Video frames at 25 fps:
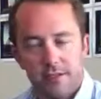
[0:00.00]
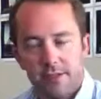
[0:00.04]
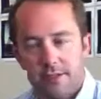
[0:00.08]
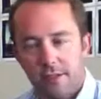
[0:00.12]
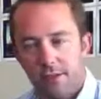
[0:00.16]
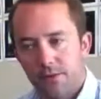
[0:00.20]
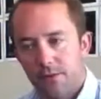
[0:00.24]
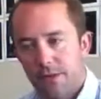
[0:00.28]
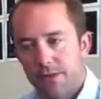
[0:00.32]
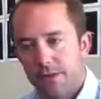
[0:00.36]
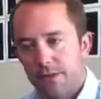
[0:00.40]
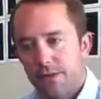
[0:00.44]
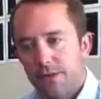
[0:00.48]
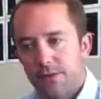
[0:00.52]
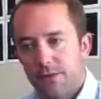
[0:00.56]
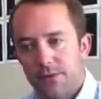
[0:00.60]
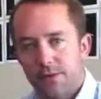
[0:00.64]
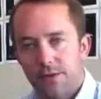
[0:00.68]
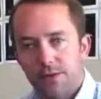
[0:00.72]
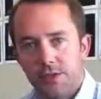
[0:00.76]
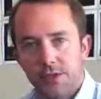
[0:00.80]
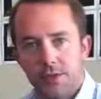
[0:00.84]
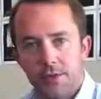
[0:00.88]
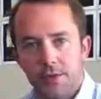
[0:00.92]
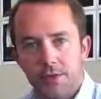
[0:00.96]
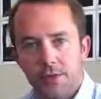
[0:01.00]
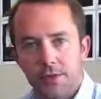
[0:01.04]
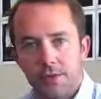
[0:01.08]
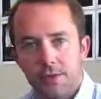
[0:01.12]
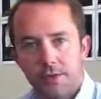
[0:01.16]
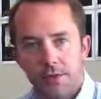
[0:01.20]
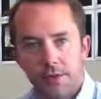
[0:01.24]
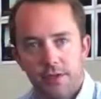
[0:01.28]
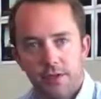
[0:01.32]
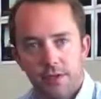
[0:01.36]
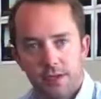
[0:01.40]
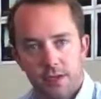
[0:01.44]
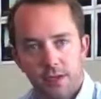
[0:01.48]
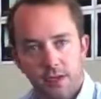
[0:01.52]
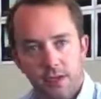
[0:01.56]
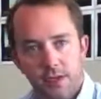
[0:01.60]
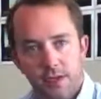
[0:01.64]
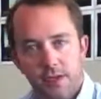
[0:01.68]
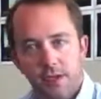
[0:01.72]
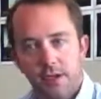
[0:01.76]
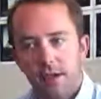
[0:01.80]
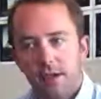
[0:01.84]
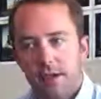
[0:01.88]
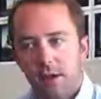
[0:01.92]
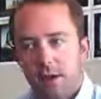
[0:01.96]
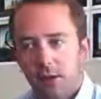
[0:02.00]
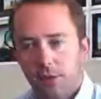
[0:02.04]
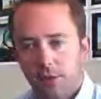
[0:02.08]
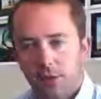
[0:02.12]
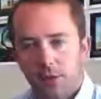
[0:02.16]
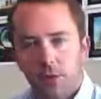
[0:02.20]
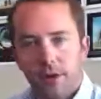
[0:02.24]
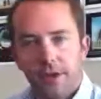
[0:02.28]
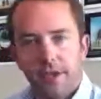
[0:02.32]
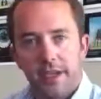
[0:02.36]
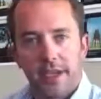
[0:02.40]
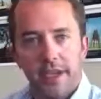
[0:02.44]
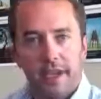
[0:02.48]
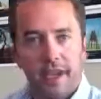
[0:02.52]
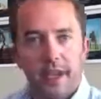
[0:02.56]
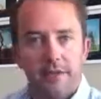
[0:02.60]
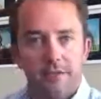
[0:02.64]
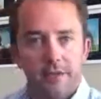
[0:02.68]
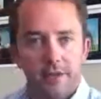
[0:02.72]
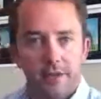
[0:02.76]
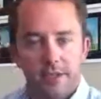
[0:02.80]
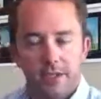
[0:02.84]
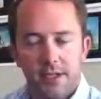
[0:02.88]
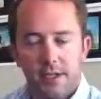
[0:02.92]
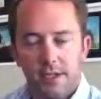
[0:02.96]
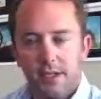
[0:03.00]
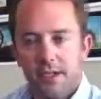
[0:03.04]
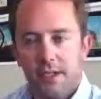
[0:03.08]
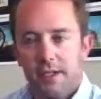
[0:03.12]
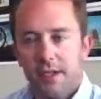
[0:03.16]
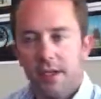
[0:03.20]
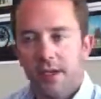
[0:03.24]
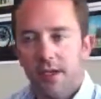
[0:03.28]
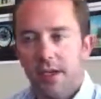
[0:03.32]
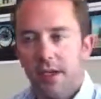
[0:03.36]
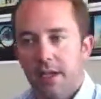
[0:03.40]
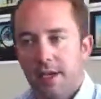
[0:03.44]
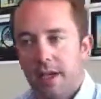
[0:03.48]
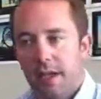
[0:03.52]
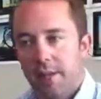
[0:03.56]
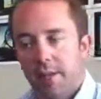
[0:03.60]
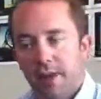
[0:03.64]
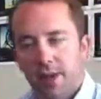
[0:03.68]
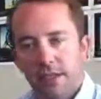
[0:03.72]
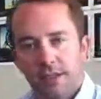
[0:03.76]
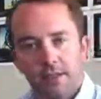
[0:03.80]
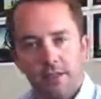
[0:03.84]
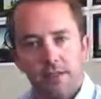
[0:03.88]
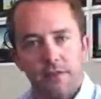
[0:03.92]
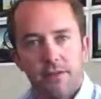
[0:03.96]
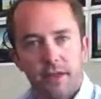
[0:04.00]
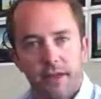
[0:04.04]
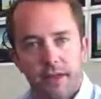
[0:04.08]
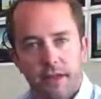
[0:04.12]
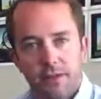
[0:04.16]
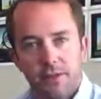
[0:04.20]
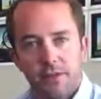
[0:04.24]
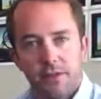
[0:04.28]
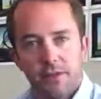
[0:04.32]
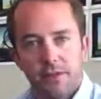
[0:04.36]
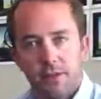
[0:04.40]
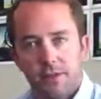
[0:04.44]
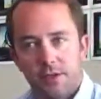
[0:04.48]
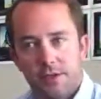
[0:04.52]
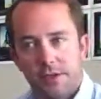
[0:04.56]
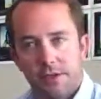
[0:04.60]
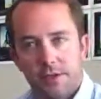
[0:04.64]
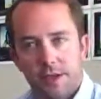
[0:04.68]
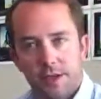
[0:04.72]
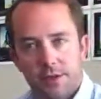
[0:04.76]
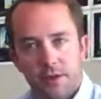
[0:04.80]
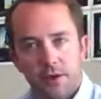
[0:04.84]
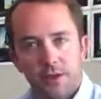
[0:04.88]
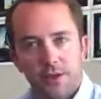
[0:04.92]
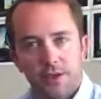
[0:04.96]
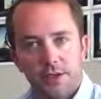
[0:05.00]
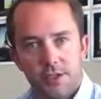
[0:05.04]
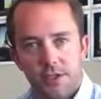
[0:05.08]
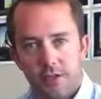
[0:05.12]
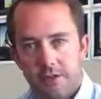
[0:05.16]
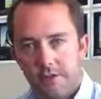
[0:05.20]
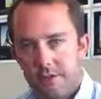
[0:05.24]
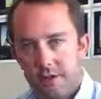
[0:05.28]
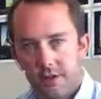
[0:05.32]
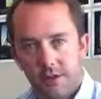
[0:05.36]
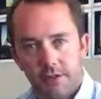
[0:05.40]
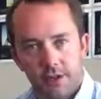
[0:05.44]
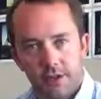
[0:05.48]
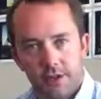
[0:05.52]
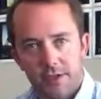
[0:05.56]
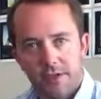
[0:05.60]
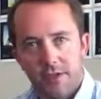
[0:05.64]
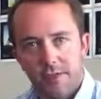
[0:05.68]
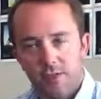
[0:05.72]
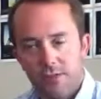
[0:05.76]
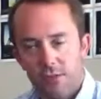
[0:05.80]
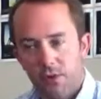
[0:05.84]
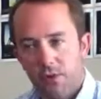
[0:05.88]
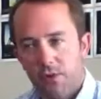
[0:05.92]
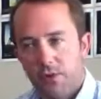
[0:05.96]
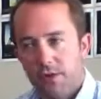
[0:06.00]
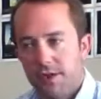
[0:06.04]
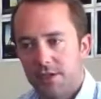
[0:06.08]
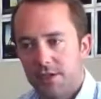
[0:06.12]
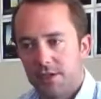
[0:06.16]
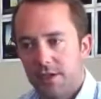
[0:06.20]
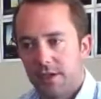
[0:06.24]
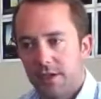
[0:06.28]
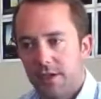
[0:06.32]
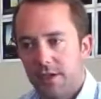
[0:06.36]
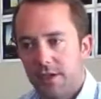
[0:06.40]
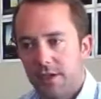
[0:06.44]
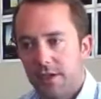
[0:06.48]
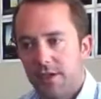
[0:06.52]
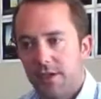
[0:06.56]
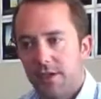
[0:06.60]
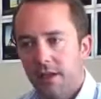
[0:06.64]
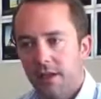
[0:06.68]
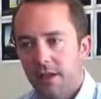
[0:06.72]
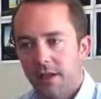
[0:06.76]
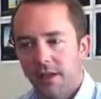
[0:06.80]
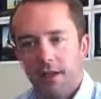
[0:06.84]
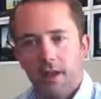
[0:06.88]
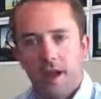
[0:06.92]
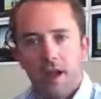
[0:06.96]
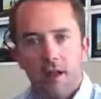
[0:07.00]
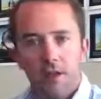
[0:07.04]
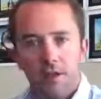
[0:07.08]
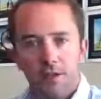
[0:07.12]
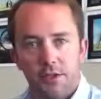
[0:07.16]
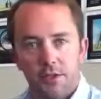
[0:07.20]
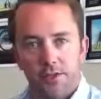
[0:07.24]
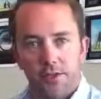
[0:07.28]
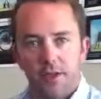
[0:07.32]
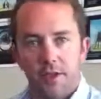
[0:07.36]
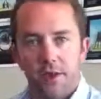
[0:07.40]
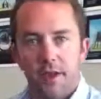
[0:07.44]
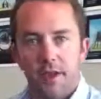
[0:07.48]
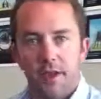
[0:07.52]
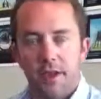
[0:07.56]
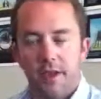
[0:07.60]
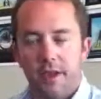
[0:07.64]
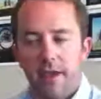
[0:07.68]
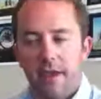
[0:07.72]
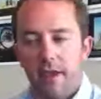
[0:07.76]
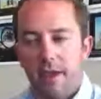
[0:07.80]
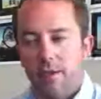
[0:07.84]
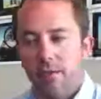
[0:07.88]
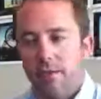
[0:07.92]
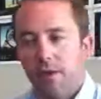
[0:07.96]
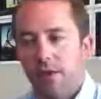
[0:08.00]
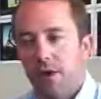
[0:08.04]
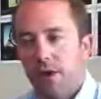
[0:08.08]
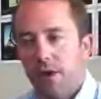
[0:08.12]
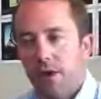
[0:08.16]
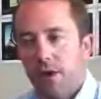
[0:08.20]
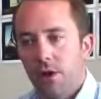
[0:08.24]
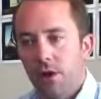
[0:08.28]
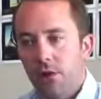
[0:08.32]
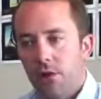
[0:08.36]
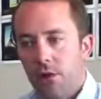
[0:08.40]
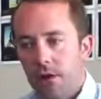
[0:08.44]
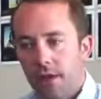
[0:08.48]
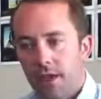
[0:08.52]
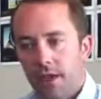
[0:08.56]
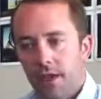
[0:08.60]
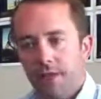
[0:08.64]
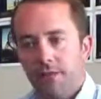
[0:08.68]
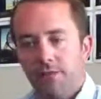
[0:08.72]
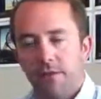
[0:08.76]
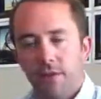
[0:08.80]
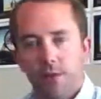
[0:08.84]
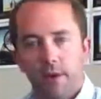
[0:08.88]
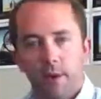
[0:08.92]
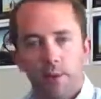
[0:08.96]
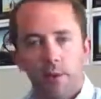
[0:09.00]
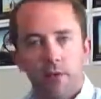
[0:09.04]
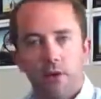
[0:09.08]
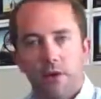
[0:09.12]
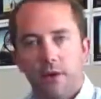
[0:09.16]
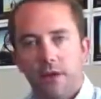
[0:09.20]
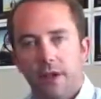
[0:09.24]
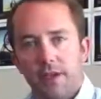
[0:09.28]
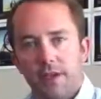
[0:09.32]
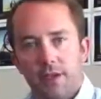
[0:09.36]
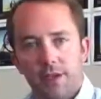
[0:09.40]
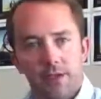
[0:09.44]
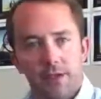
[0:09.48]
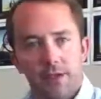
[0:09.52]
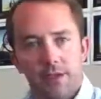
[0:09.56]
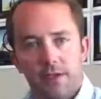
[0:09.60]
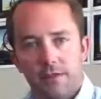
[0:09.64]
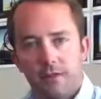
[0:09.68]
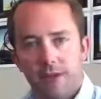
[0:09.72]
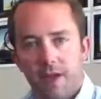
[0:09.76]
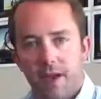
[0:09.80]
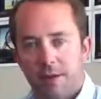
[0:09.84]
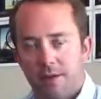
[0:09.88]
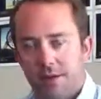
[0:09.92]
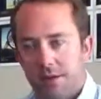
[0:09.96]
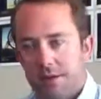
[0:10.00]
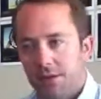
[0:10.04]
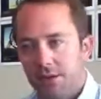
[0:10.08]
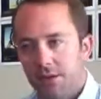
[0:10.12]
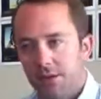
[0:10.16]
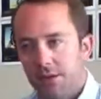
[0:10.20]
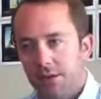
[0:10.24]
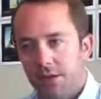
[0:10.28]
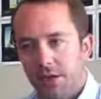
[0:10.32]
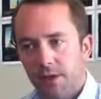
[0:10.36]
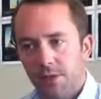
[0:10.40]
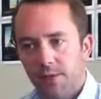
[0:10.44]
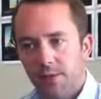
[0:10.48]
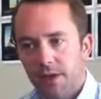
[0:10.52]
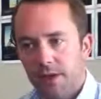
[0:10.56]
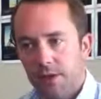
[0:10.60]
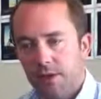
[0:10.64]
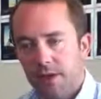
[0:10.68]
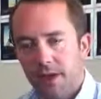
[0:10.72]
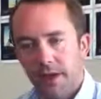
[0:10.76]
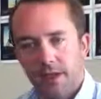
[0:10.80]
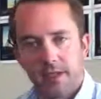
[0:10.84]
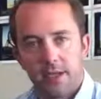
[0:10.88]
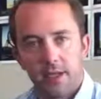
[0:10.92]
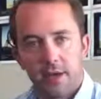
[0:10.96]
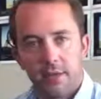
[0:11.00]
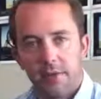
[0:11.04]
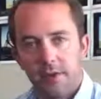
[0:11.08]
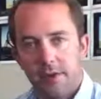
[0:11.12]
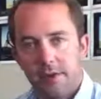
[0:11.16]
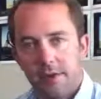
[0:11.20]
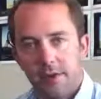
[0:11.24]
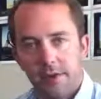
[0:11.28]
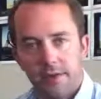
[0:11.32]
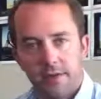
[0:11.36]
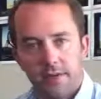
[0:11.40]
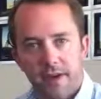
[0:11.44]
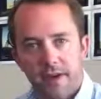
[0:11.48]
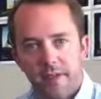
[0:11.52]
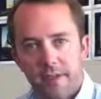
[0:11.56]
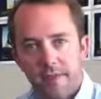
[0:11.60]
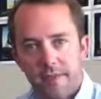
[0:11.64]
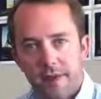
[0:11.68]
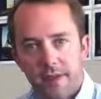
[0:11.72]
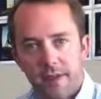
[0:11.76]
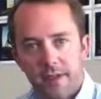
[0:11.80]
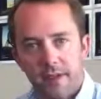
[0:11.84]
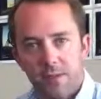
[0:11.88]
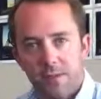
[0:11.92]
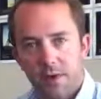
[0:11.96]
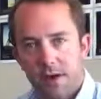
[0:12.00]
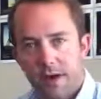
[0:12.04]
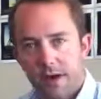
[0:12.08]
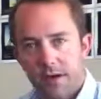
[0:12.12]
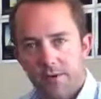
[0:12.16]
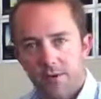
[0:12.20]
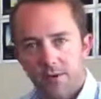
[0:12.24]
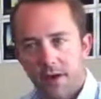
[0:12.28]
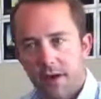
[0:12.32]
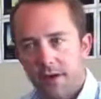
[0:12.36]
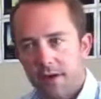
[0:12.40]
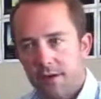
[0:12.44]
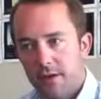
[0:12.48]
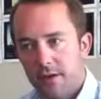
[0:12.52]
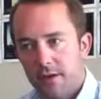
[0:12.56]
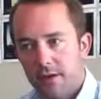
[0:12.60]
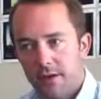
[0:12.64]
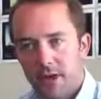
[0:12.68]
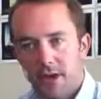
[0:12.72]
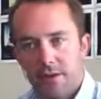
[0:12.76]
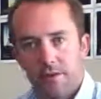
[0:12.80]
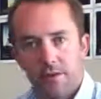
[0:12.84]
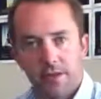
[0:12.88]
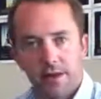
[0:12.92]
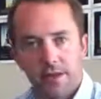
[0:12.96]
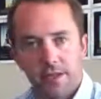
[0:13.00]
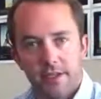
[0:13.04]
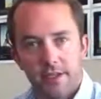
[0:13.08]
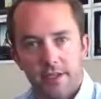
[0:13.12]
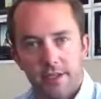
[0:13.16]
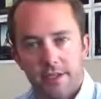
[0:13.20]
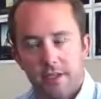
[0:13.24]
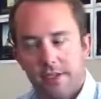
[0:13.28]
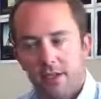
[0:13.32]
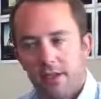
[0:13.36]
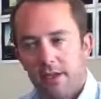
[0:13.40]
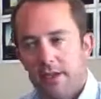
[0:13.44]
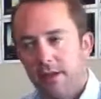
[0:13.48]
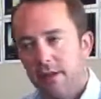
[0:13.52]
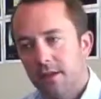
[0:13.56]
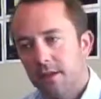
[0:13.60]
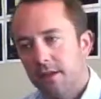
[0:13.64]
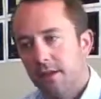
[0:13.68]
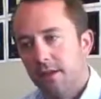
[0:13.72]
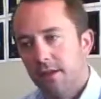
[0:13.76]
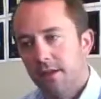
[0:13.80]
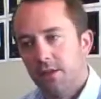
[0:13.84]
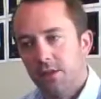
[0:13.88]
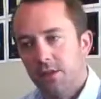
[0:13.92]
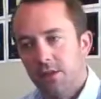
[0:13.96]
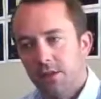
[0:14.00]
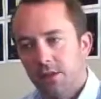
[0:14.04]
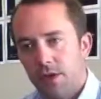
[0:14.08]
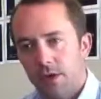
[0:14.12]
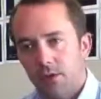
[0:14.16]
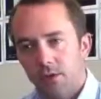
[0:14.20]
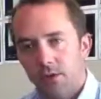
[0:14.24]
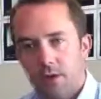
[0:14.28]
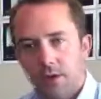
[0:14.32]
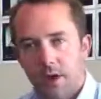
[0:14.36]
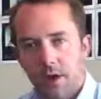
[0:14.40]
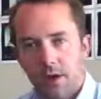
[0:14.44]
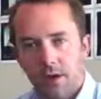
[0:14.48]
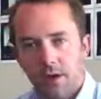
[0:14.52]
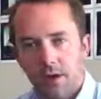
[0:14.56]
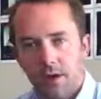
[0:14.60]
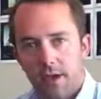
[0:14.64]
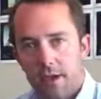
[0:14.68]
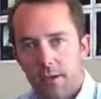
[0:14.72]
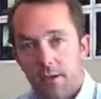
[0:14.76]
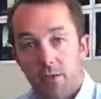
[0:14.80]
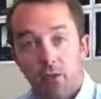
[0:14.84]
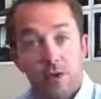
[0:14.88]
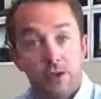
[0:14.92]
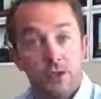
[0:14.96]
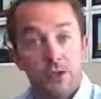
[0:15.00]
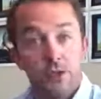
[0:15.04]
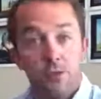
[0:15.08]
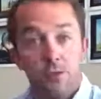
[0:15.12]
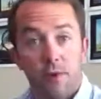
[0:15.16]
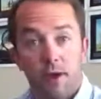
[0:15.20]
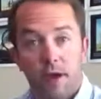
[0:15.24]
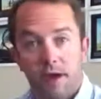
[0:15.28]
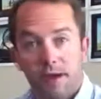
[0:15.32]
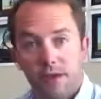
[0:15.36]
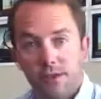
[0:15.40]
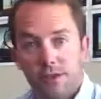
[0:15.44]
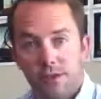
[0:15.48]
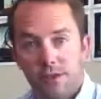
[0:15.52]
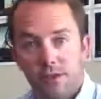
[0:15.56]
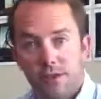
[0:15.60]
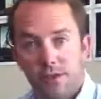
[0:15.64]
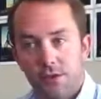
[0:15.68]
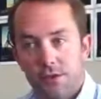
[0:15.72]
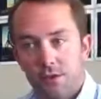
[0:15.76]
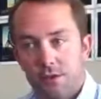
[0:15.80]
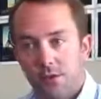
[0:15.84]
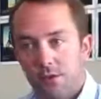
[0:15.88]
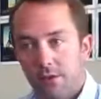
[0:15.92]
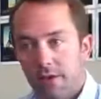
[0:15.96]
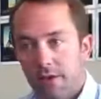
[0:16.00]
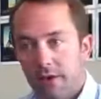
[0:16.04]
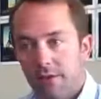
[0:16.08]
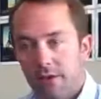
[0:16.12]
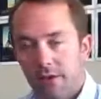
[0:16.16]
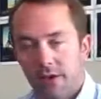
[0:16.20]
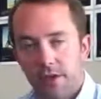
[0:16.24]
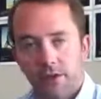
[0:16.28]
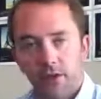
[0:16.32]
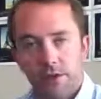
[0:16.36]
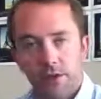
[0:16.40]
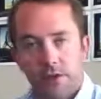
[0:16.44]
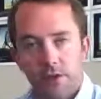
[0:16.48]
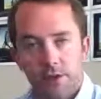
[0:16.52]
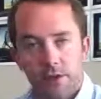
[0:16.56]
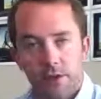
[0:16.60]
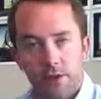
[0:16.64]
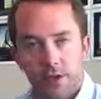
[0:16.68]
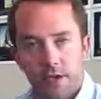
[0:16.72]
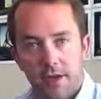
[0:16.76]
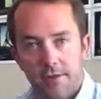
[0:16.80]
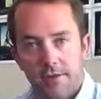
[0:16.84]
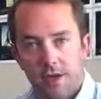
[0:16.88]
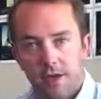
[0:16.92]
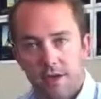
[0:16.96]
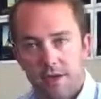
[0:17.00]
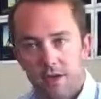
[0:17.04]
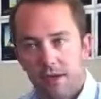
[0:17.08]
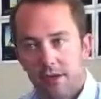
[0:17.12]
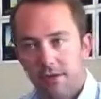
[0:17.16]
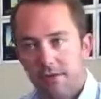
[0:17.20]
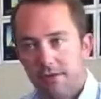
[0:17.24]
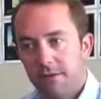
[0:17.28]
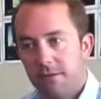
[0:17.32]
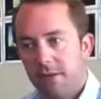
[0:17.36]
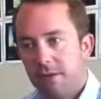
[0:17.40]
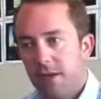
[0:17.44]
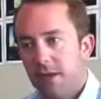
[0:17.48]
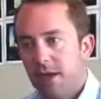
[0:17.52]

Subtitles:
to the residential zone, to the city, or do I want to get out of the city? And based on the answer to that question, very, very simple question, and the knowledge of where I am, we'll give the member a series of options. You can be picked up within 5 minutes by a driver in a Tesla. You can walk 0.2 miles to a vehicle that you can drive yourself.